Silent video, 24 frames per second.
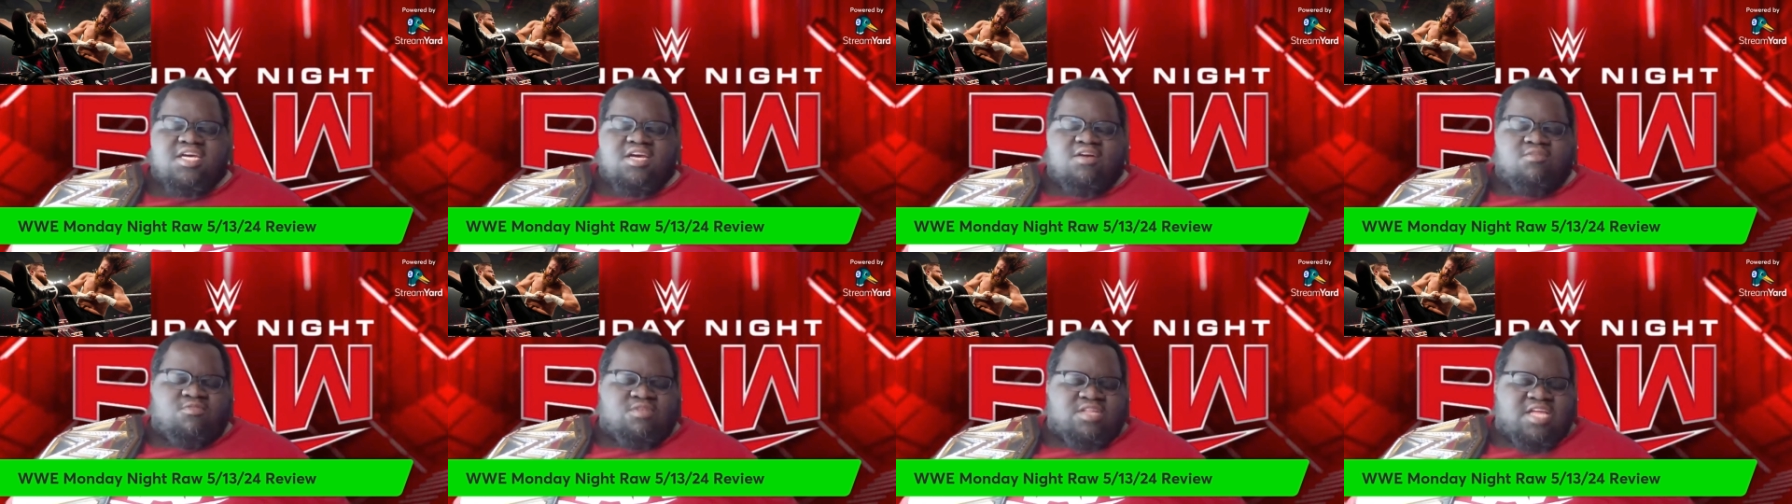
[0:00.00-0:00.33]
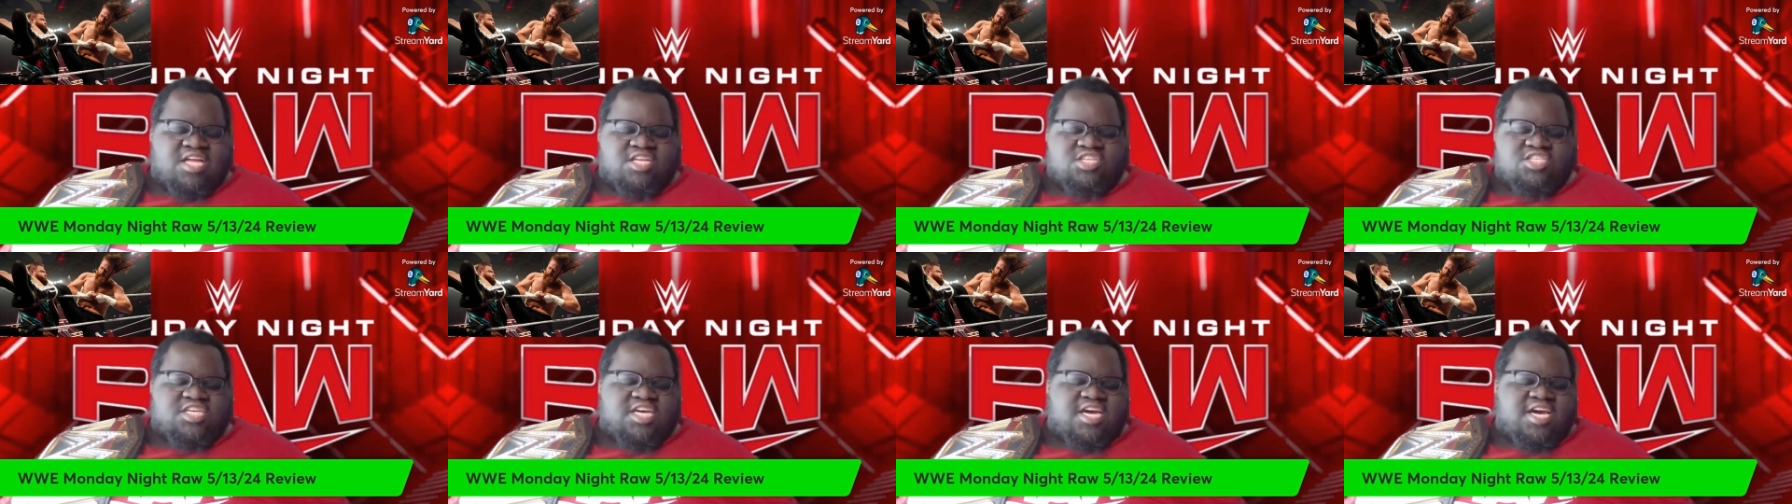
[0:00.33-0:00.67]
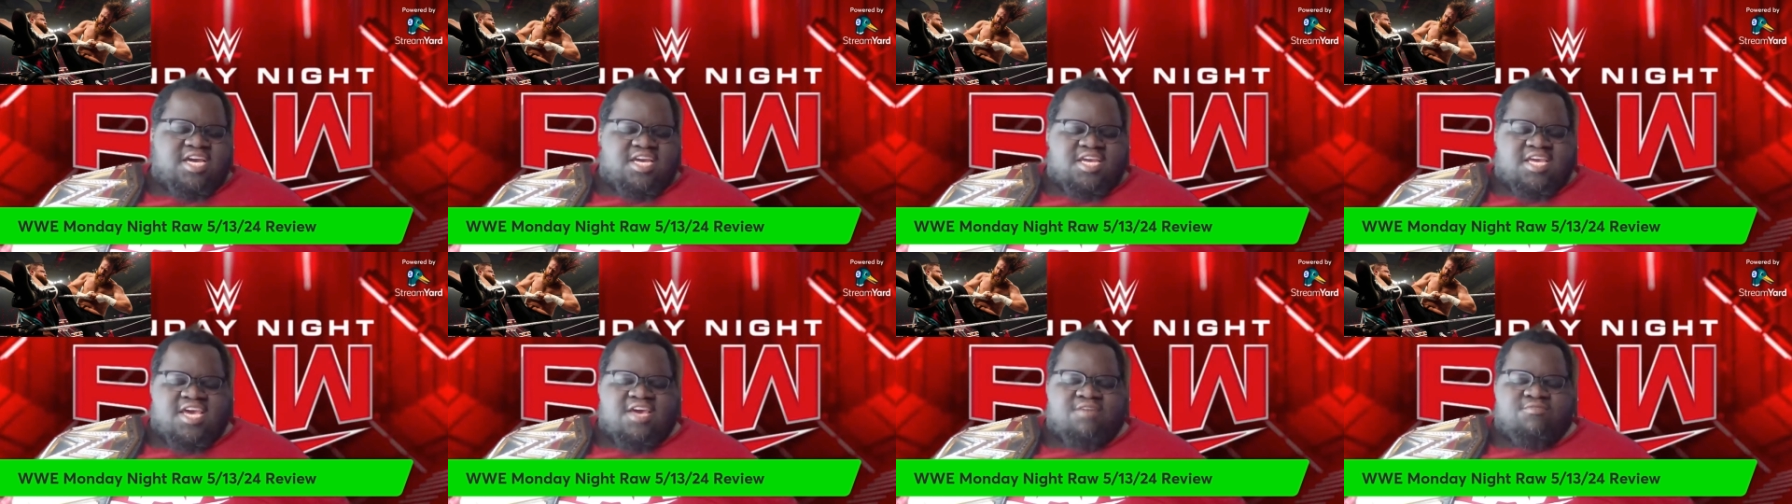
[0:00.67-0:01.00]
with that
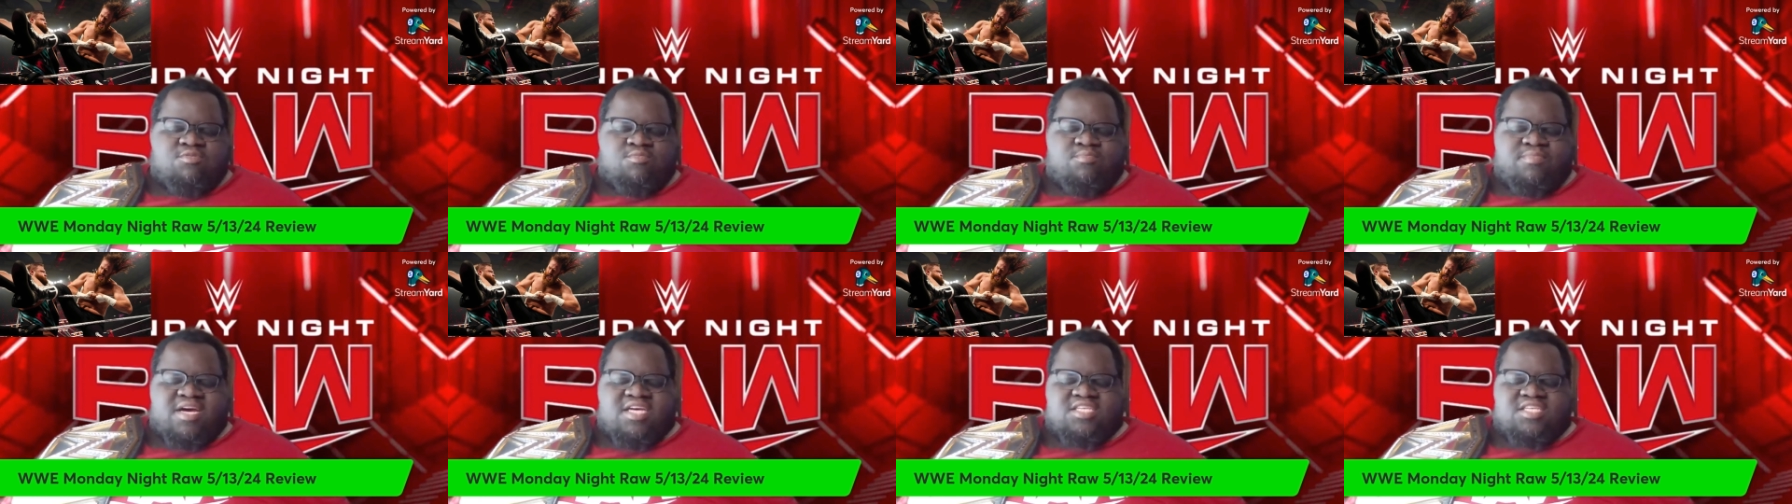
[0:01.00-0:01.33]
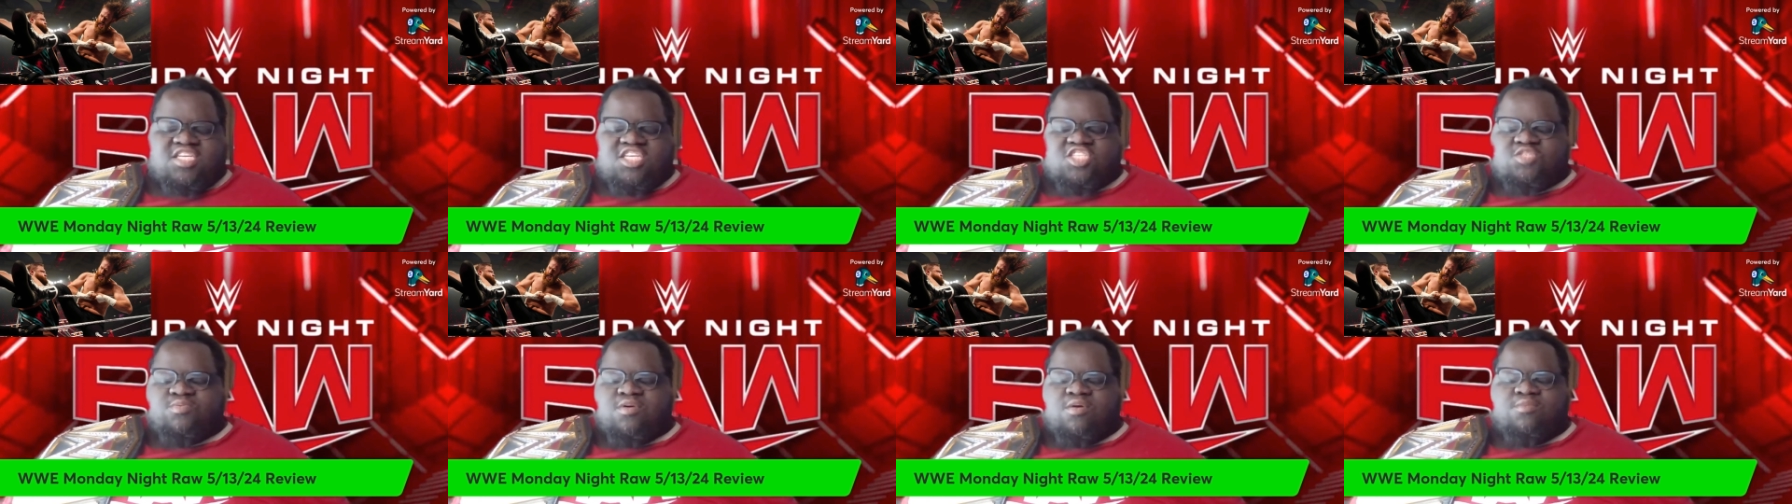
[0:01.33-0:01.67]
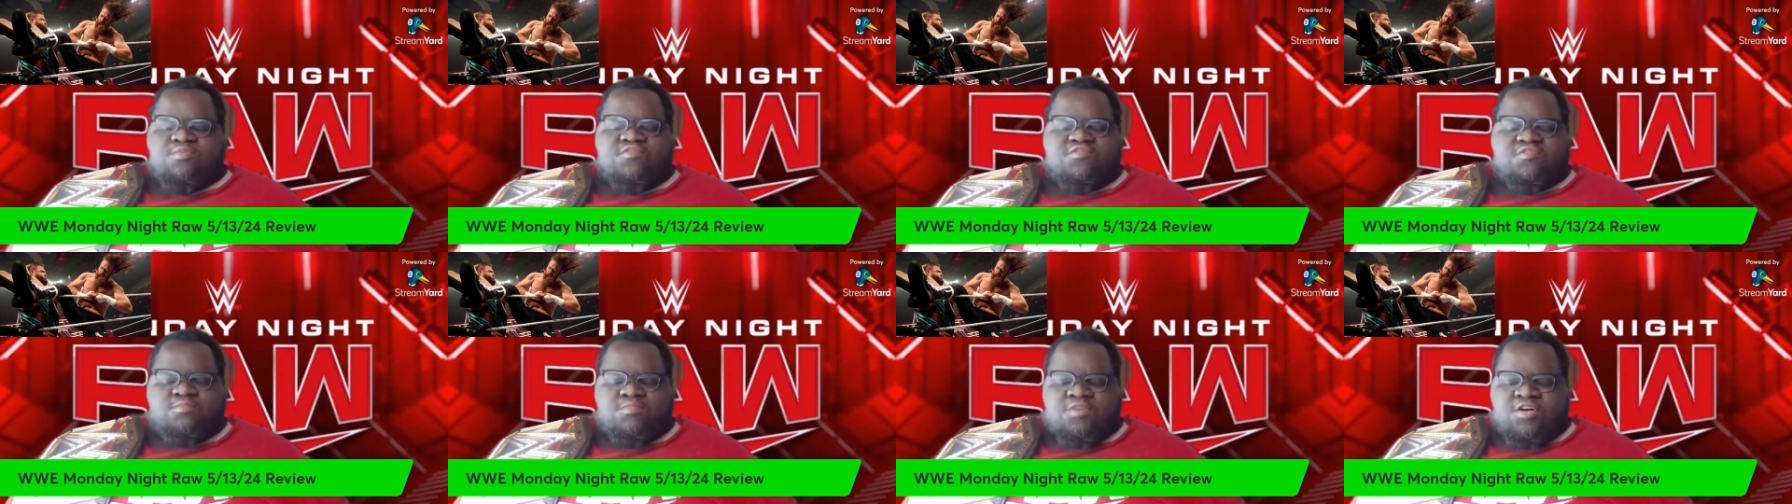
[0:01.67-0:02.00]
Chad Gable backstage
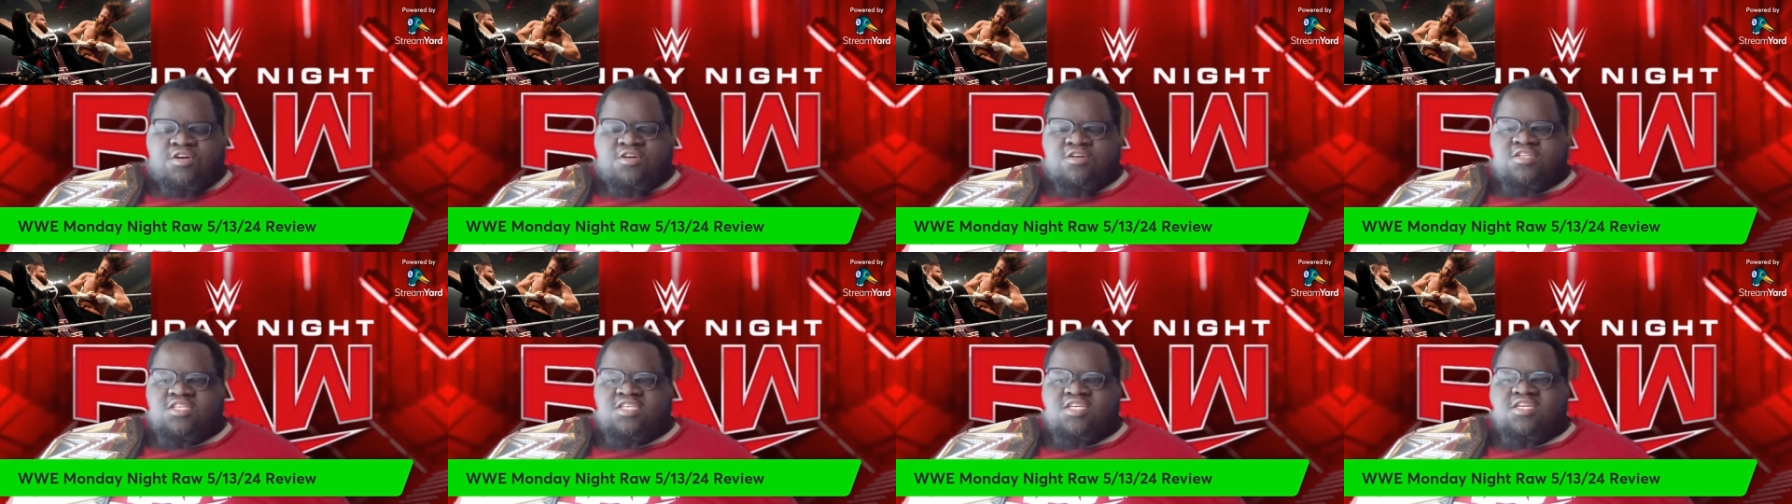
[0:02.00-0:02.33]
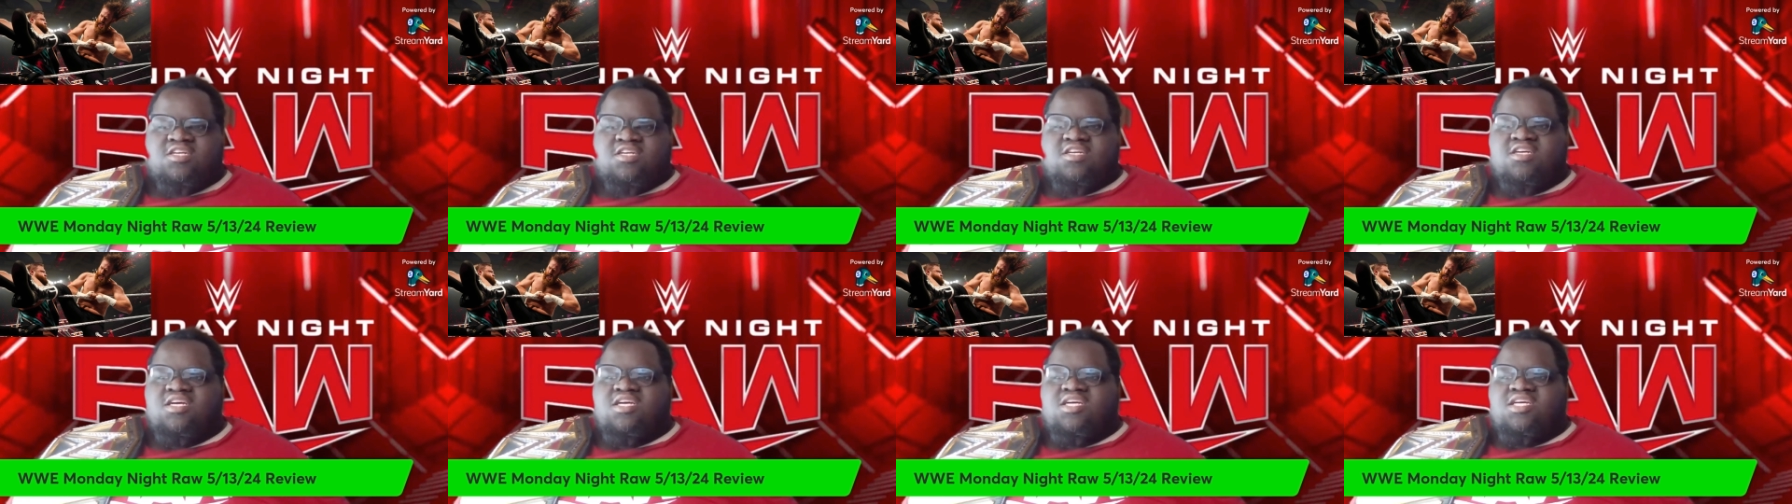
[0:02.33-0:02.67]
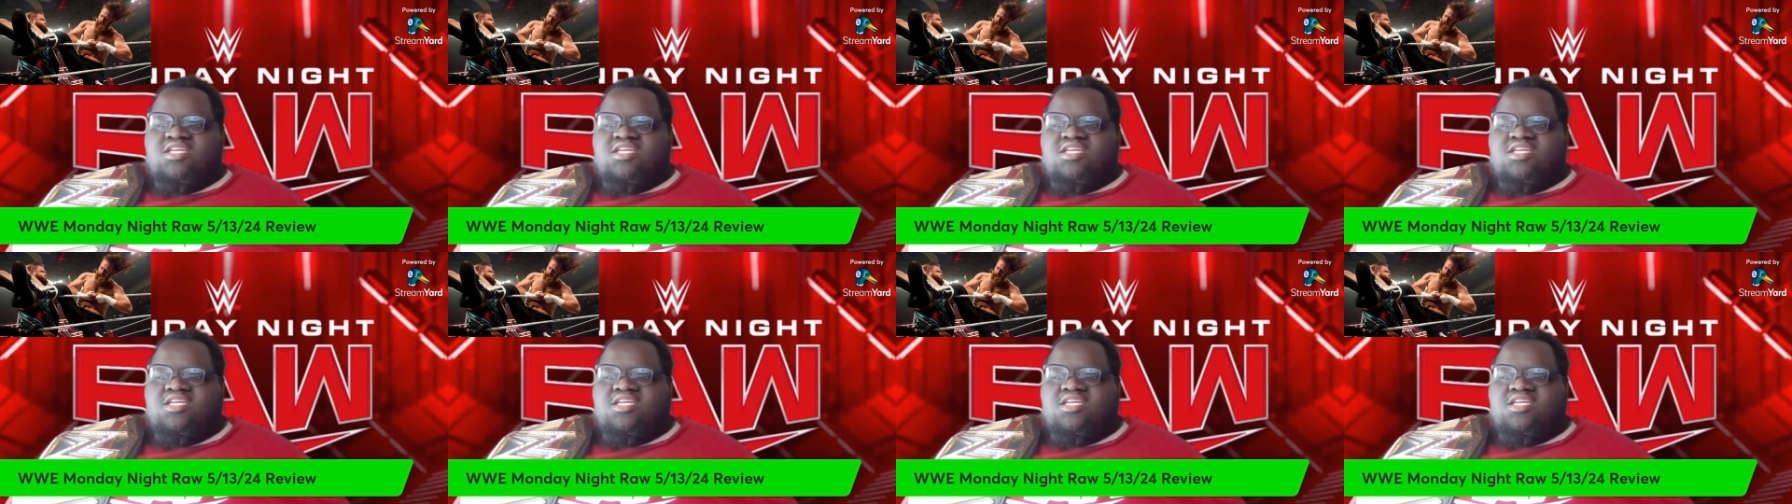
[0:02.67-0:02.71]
promo from earlier.